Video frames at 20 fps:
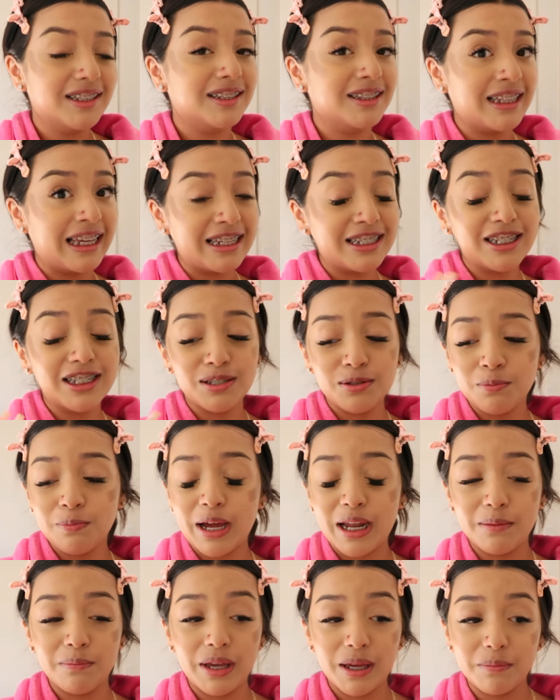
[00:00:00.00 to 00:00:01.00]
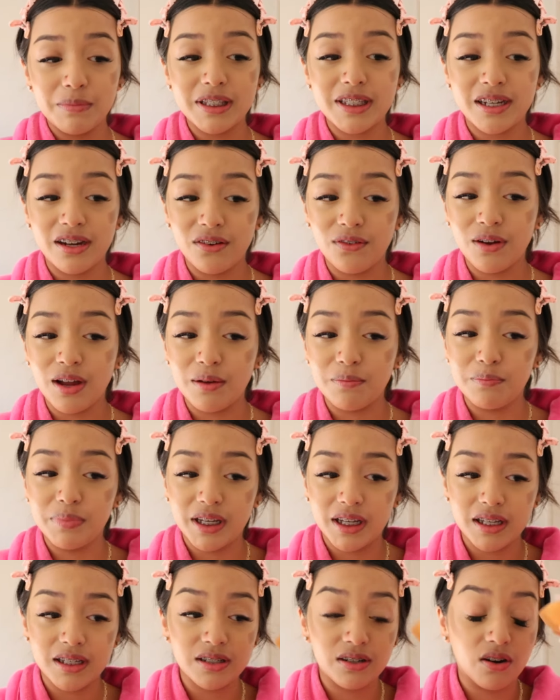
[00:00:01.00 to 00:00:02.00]
that shit's about to make me tear up,
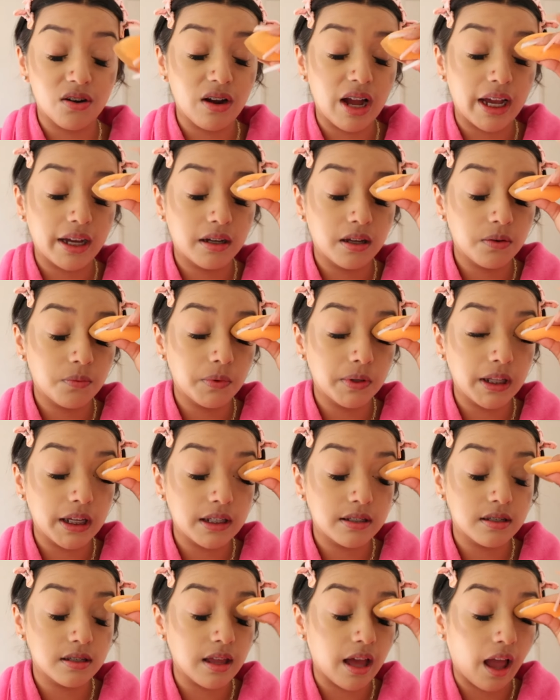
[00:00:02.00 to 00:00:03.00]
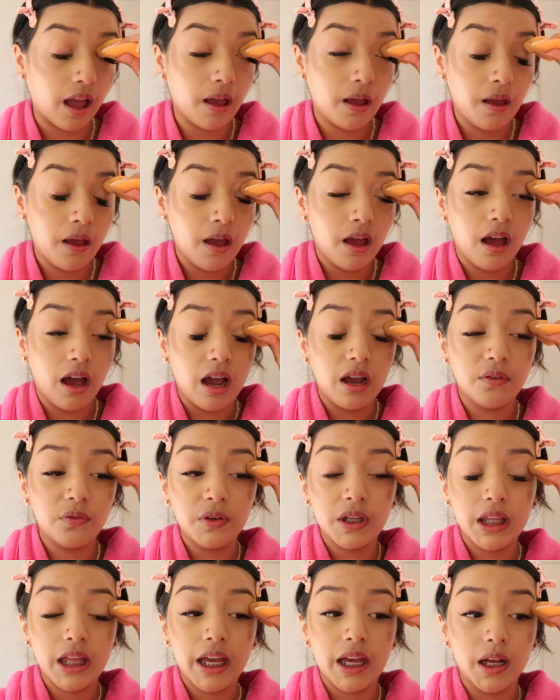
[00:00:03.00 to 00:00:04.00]
because girl, I could relate to that. I
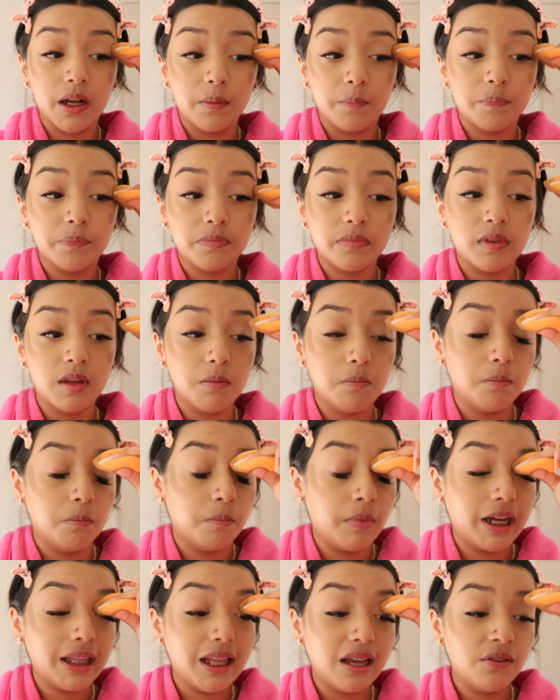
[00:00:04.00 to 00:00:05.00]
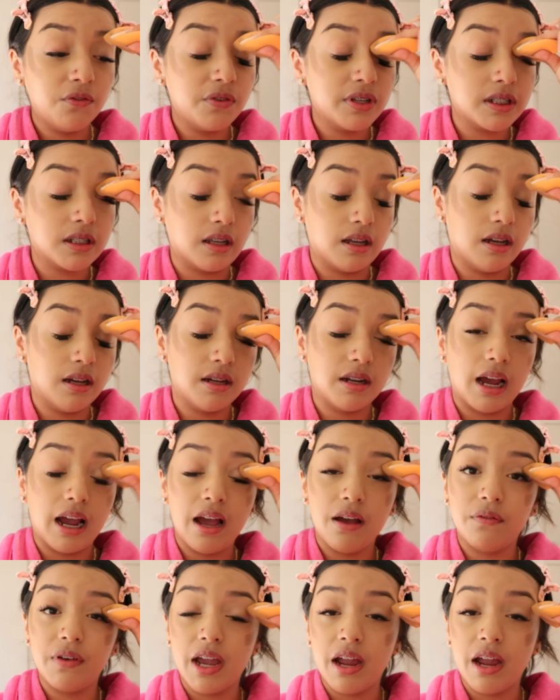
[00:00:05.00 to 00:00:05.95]
feel like my life is good. I have